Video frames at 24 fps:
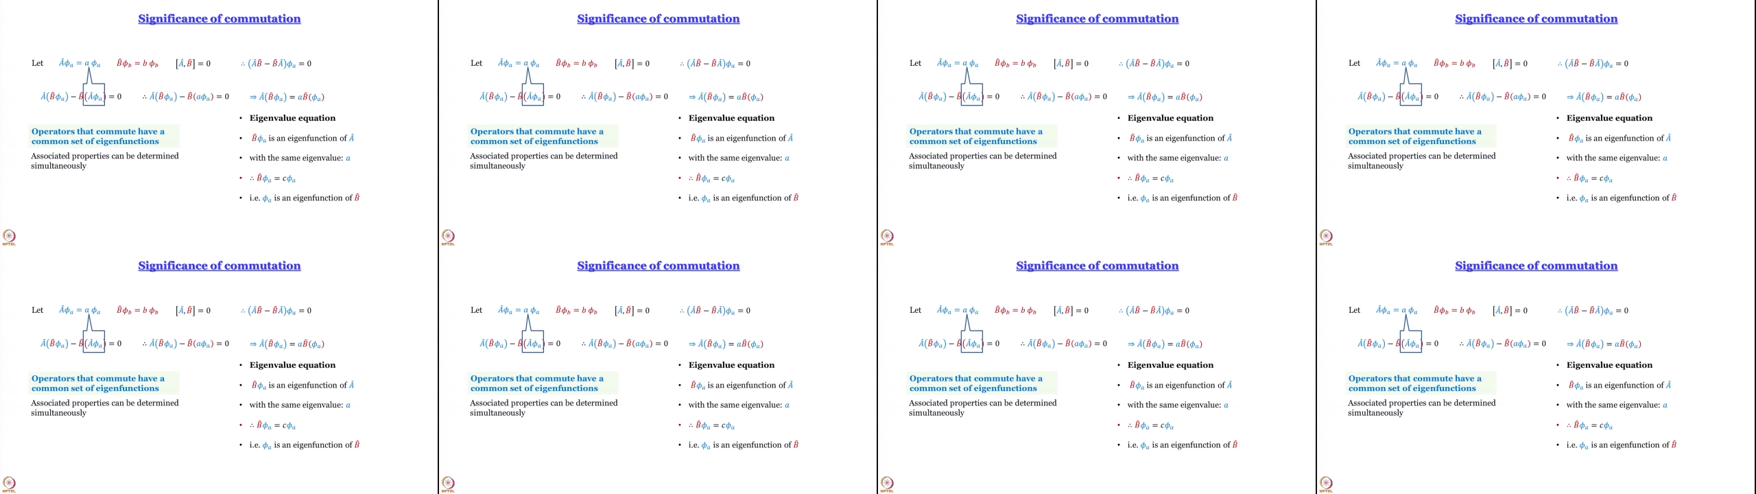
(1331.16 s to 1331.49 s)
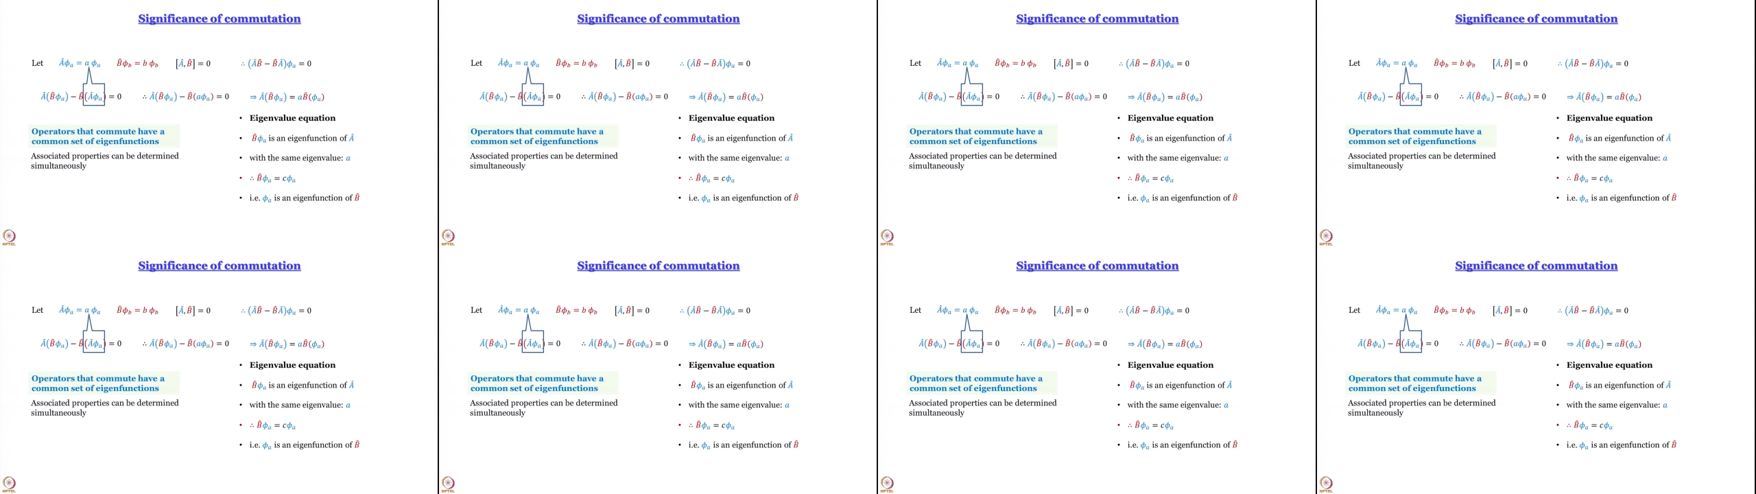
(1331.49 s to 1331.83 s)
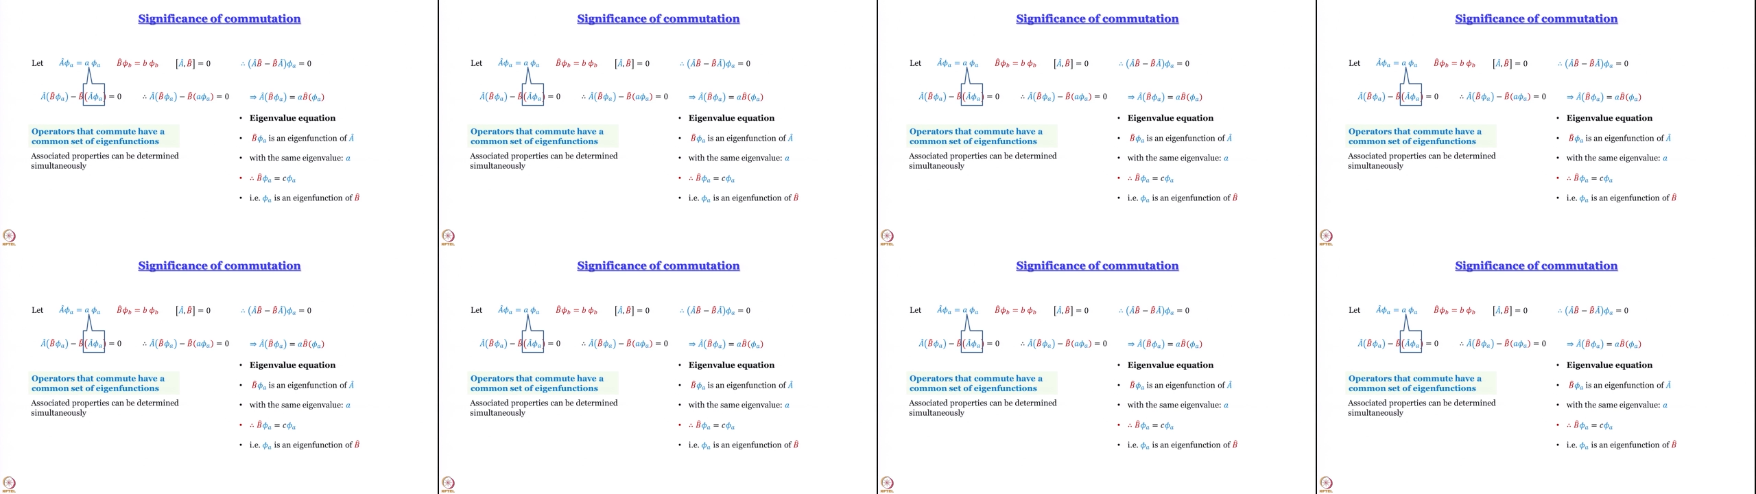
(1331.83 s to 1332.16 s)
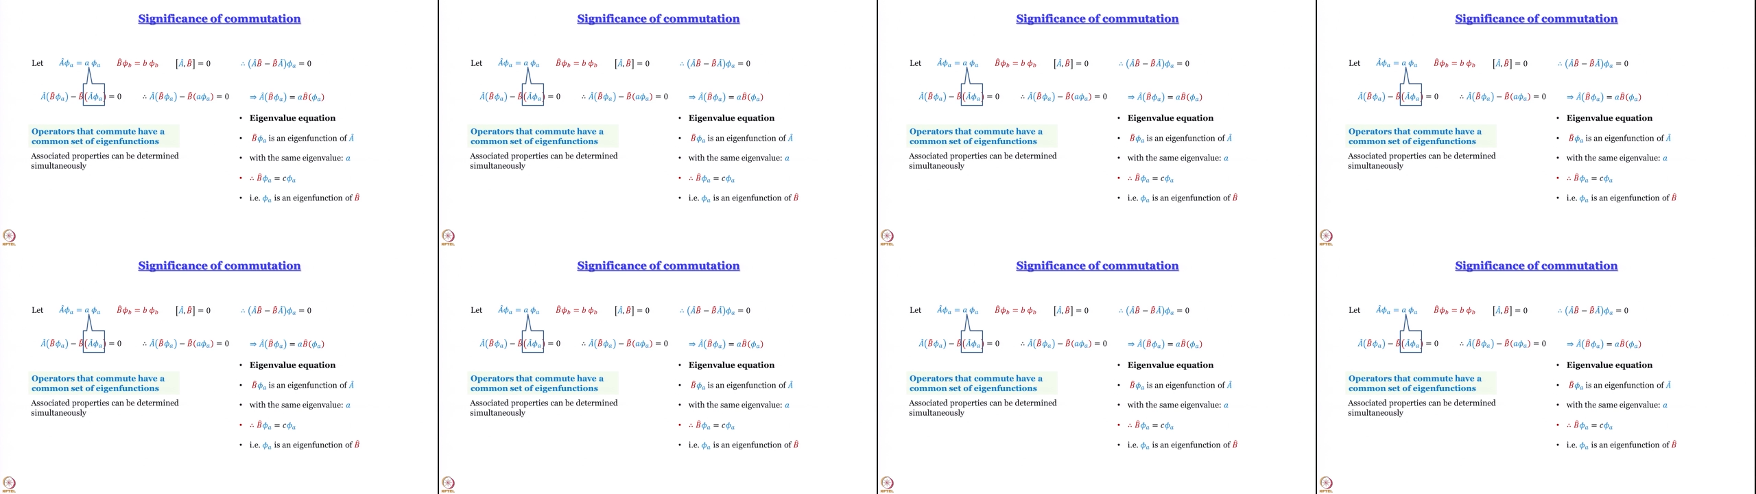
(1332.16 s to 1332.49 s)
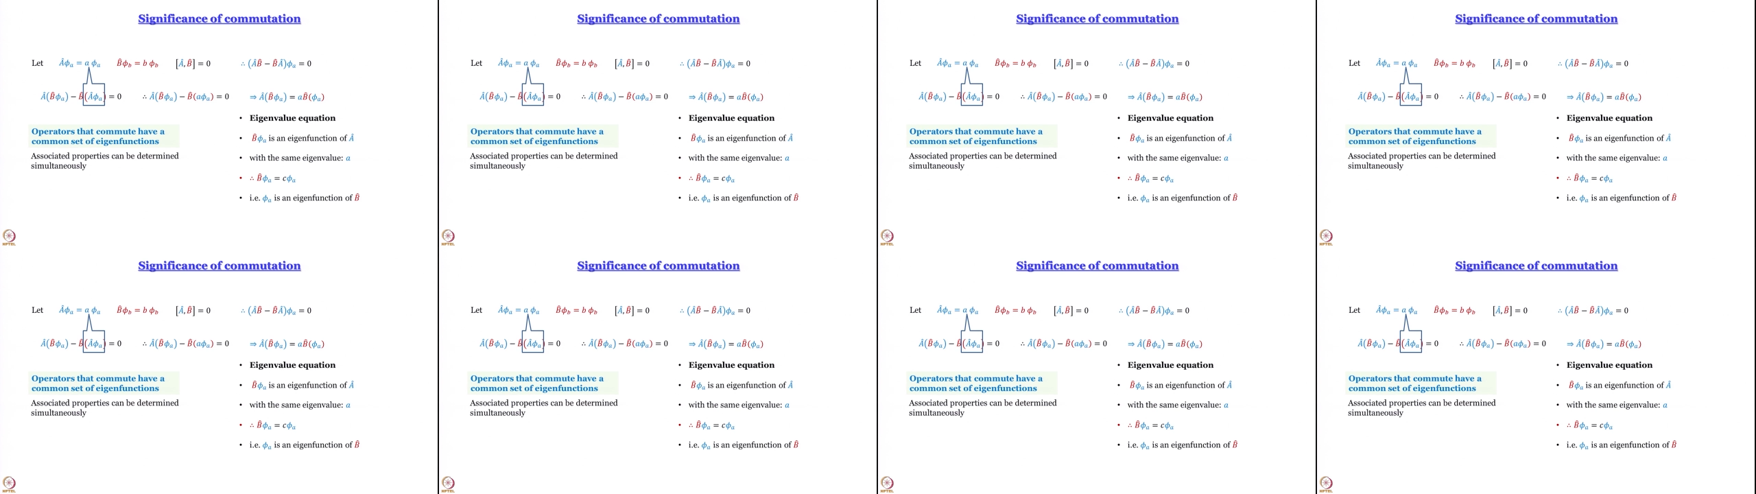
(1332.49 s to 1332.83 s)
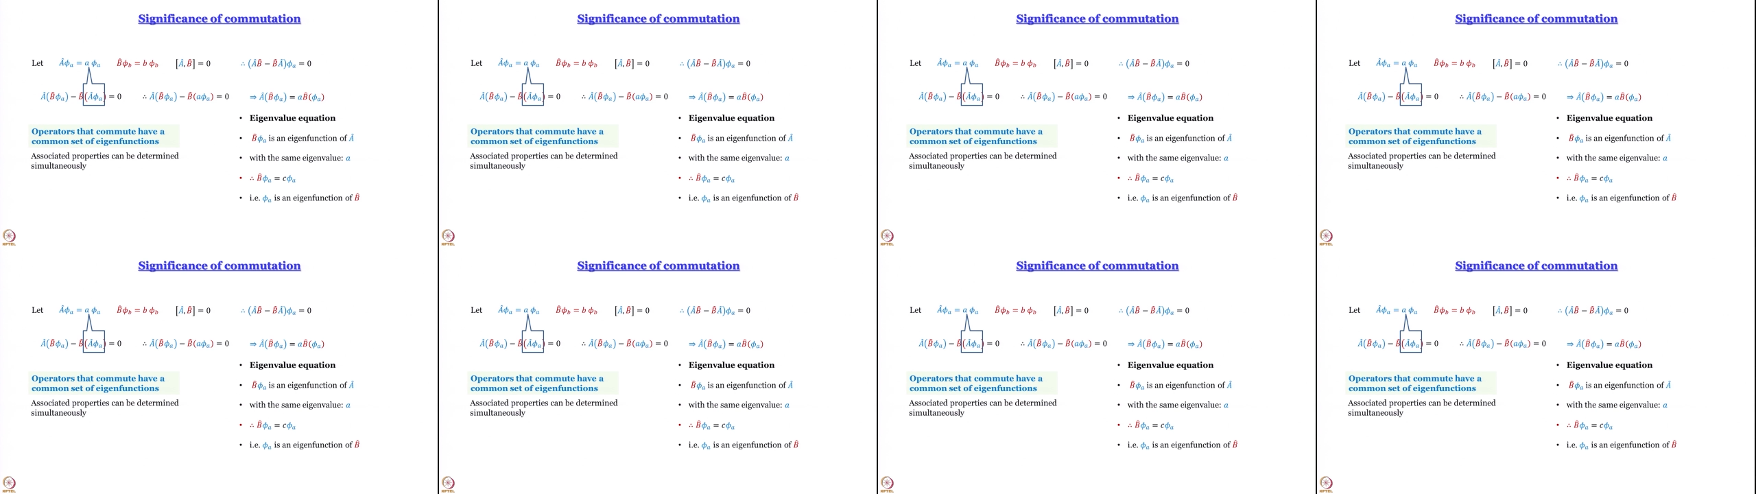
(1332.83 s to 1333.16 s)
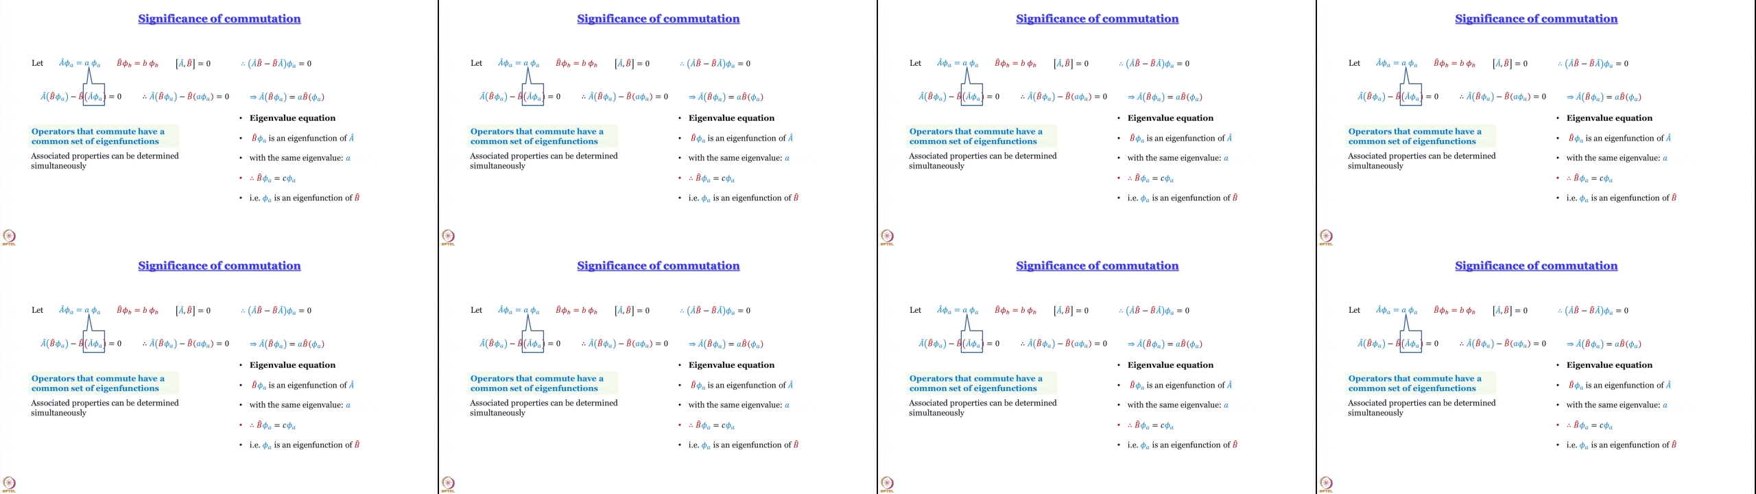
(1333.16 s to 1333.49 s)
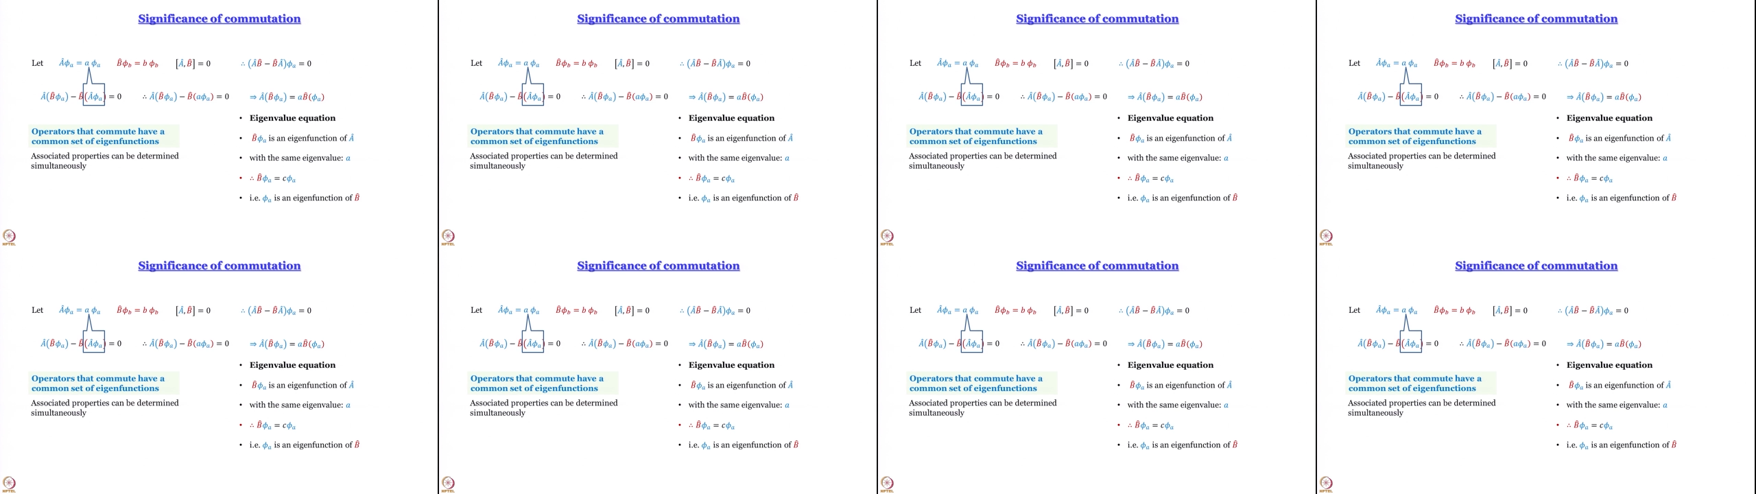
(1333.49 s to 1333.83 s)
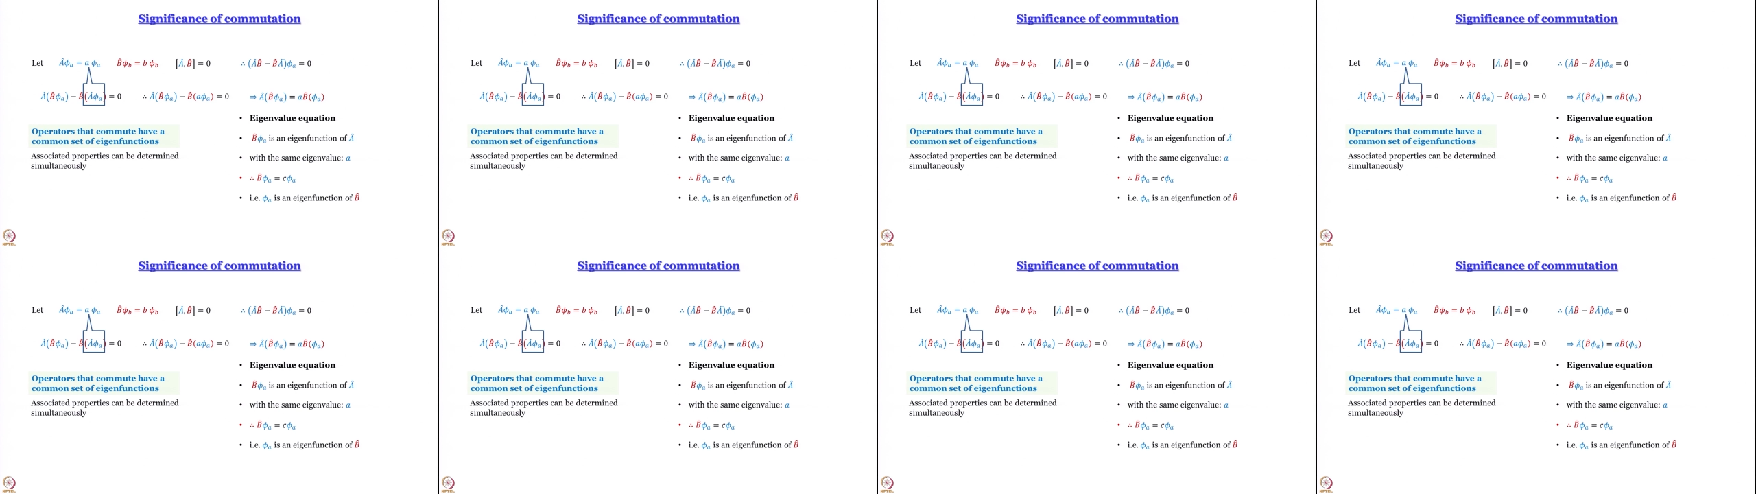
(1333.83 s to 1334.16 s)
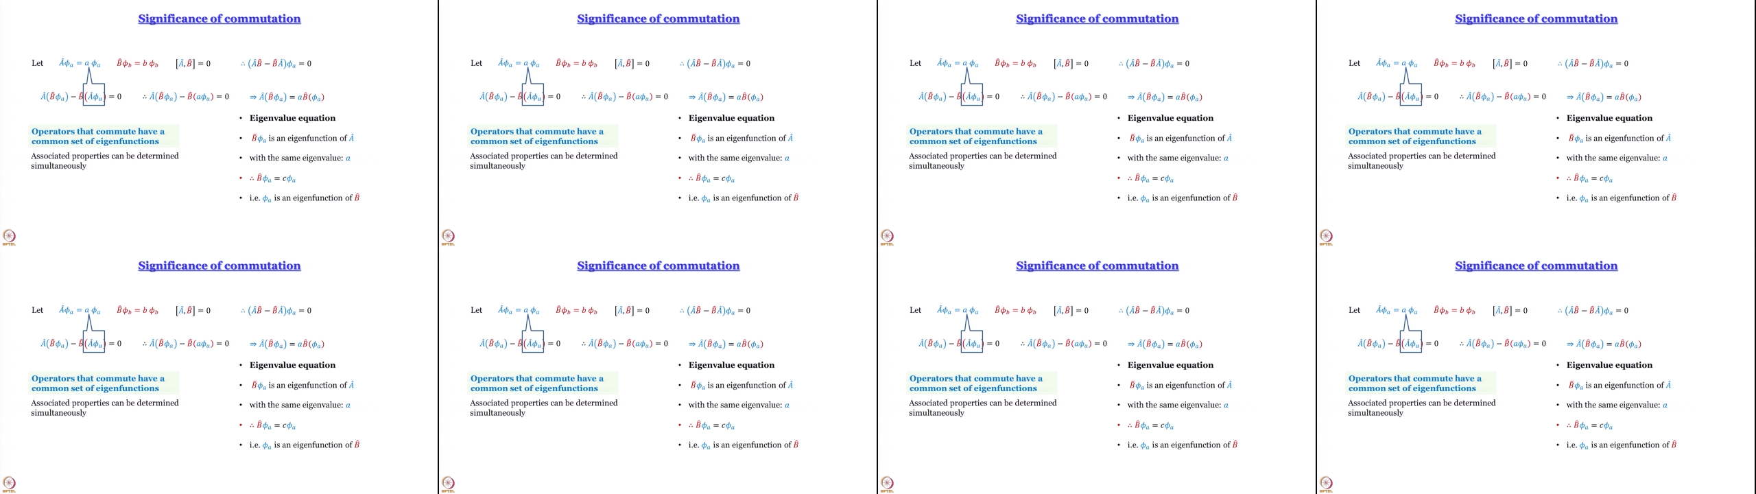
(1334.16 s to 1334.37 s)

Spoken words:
No face is visible, so there are no lips to read.